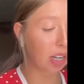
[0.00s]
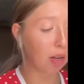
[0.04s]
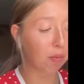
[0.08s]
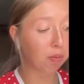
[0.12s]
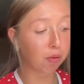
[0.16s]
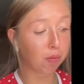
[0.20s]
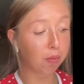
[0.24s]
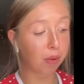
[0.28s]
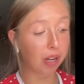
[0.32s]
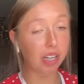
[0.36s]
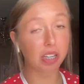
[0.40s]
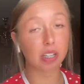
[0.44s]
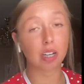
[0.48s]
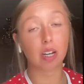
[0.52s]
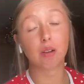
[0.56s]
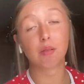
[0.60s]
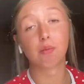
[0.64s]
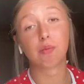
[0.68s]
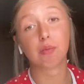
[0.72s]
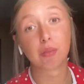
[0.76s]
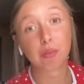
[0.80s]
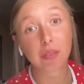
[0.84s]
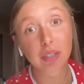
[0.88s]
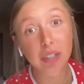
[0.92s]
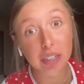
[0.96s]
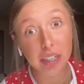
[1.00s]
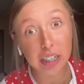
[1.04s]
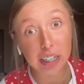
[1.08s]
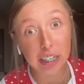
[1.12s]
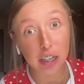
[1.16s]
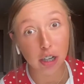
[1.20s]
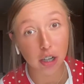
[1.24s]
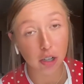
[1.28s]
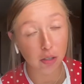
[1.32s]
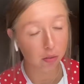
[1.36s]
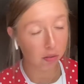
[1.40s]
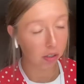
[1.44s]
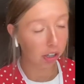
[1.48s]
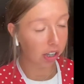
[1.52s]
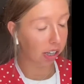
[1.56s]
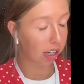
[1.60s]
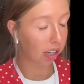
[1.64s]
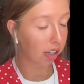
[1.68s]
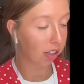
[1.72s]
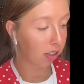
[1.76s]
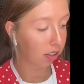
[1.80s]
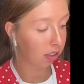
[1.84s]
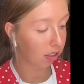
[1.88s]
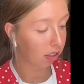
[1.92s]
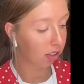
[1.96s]
will make them neon white.
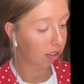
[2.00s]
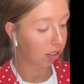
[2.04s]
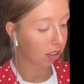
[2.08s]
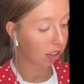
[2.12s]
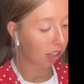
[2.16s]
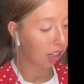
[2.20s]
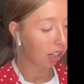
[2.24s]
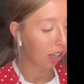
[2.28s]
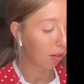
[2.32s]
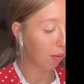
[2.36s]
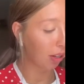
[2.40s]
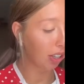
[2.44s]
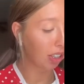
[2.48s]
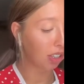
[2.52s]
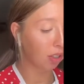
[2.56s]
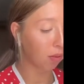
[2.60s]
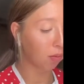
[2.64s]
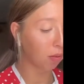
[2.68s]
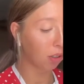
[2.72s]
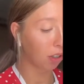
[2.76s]
Makes them look